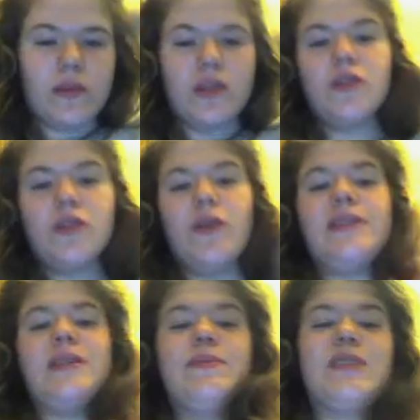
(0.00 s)
so yeah,
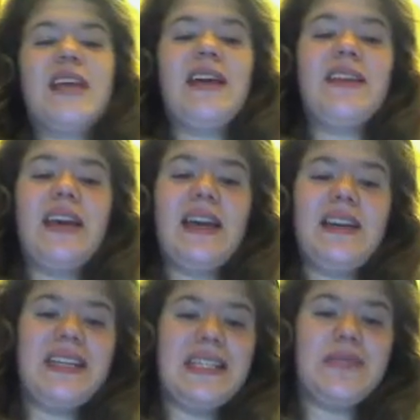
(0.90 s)
his name's Killian.
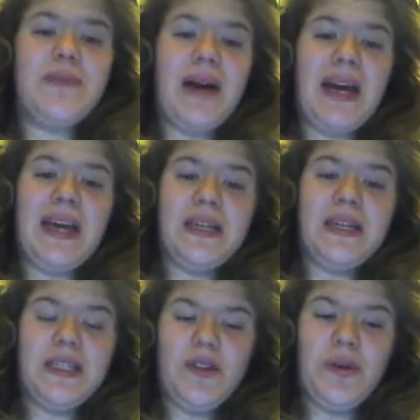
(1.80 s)
He's my
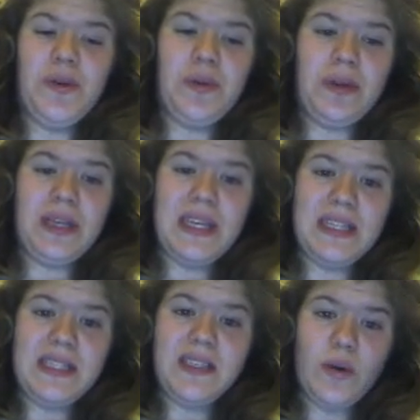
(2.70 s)
new
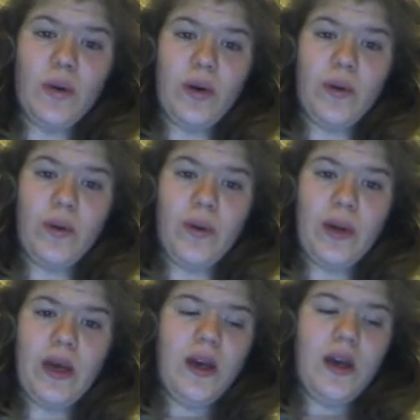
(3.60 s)
lease, quote unquote.
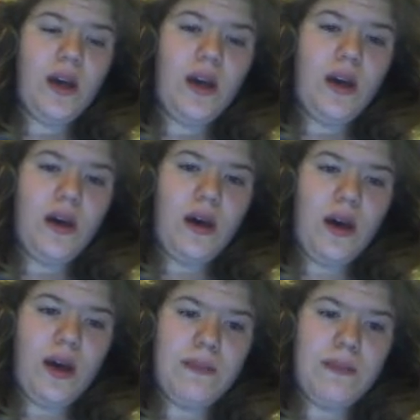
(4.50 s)

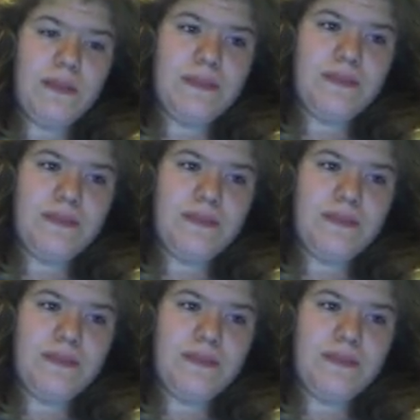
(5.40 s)
Um,